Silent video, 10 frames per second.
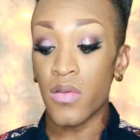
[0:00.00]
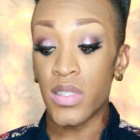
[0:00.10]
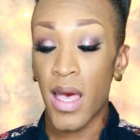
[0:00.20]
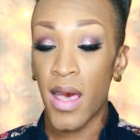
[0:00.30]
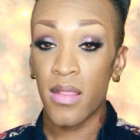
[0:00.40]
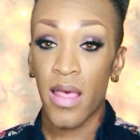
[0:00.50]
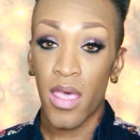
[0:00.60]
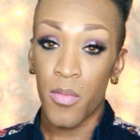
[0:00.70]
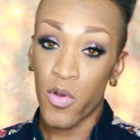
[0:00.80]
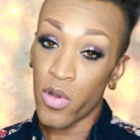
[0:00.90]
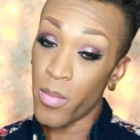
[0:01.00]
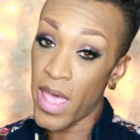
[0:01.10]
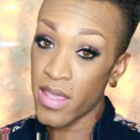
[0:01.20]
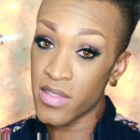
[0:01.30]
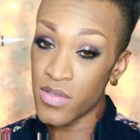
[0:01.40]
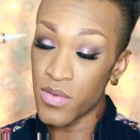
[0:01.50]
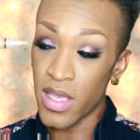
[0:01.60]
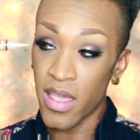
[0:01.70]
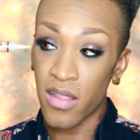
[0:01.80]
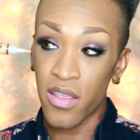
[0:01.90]
So to highlight, I'm going back into
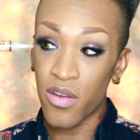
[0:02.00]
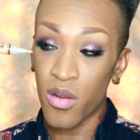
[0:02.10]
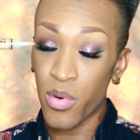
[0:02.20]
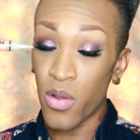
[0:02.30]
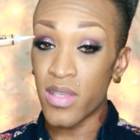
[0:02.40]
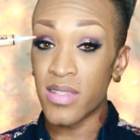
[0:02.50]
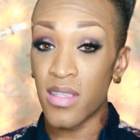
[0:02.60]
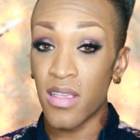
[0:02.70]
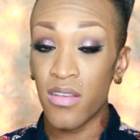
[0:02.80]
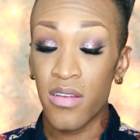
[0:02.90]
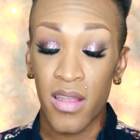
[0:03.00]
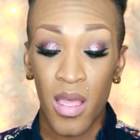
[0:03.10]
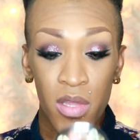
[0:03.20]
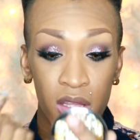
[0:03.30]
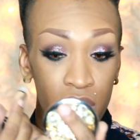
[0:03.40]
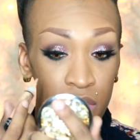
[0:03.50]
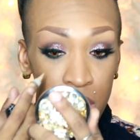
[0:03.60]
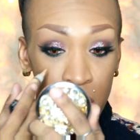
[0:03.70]
the LA Girl Pro Concealer, and I'm going to use